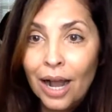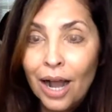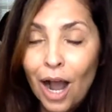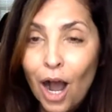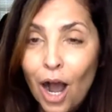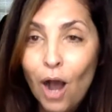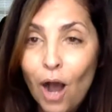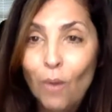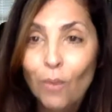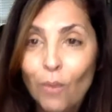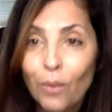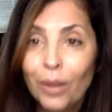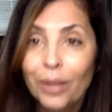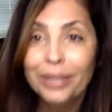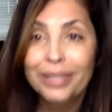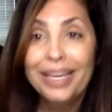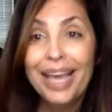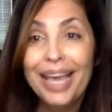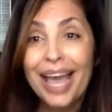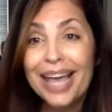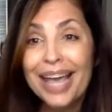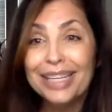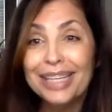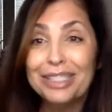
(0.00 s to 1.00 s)
Oh,
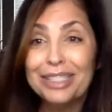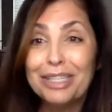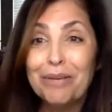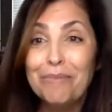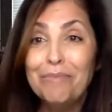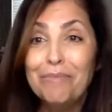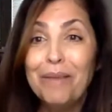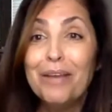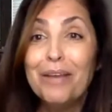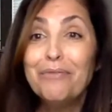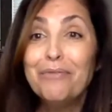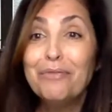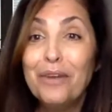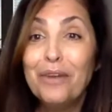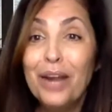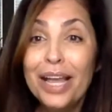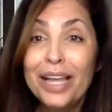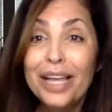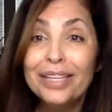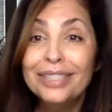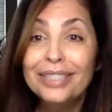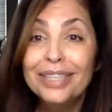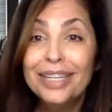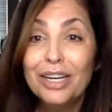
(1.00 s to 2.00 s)
yes, my
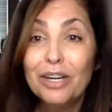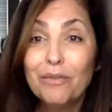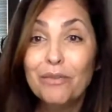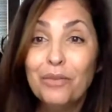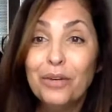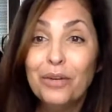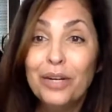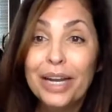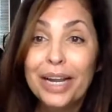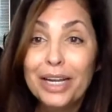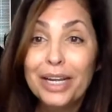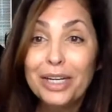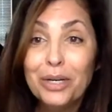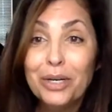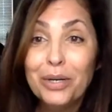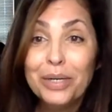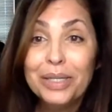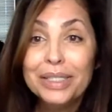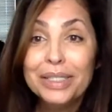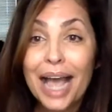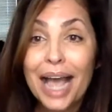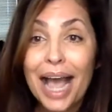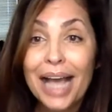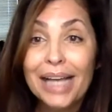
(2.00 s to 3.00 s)
friend here, Fernando,
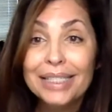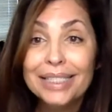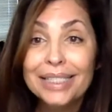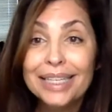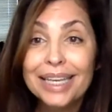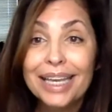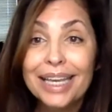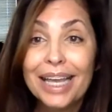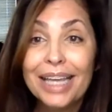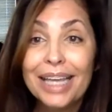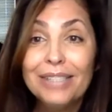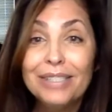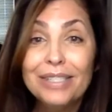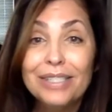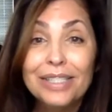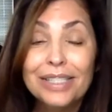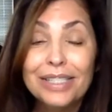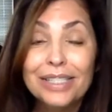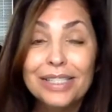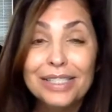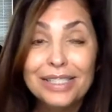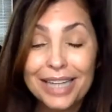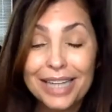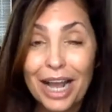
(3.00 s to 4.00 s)
is asking, is this
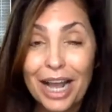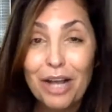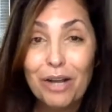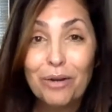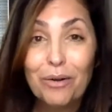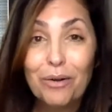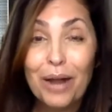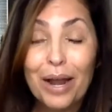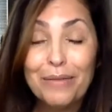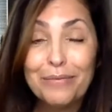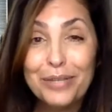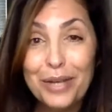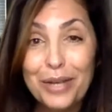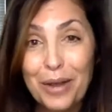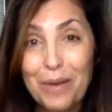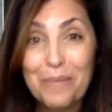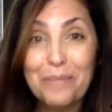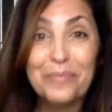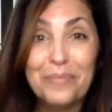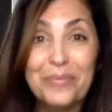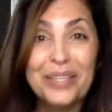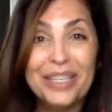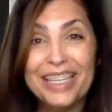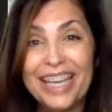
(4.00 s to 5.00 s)
a Stylecraft
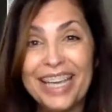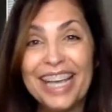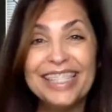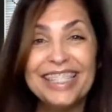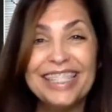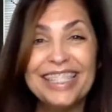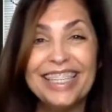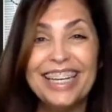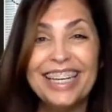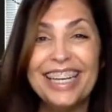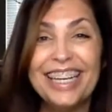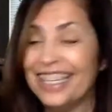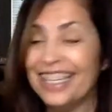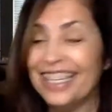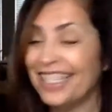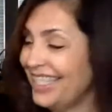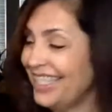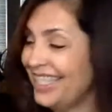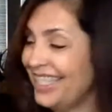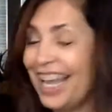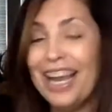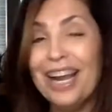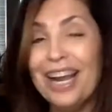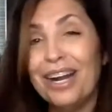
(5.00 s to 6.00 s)
home? Yes, it is.
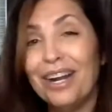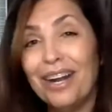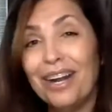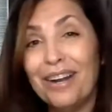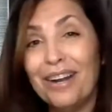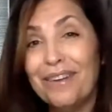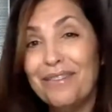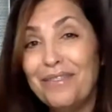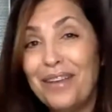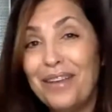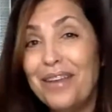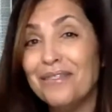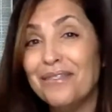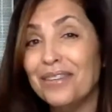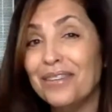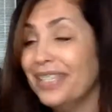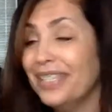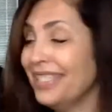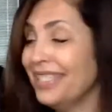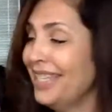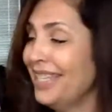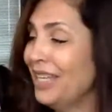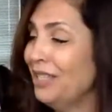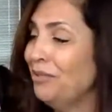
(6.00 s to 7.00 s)
They are our
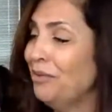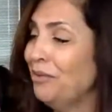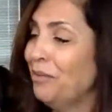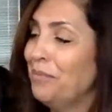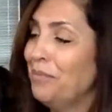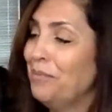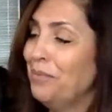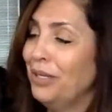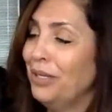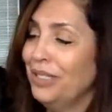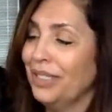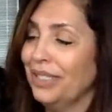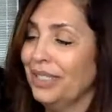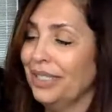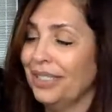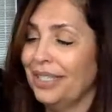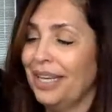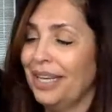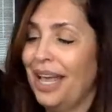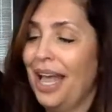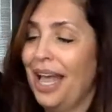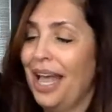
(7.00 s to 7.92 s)
favorites. That's what we purchased.